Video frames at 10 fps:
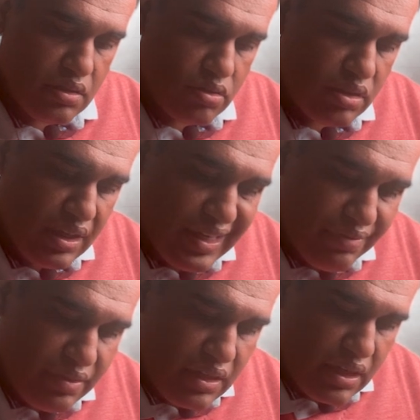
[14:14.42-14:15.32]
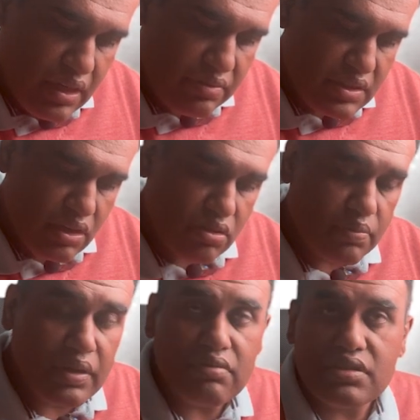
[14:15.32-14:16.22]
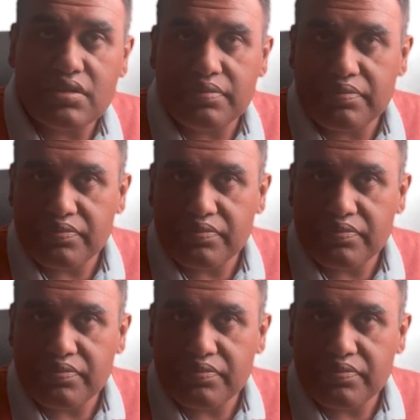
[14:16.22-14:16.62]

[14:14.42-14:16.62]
So they lift the left side of the pelvis.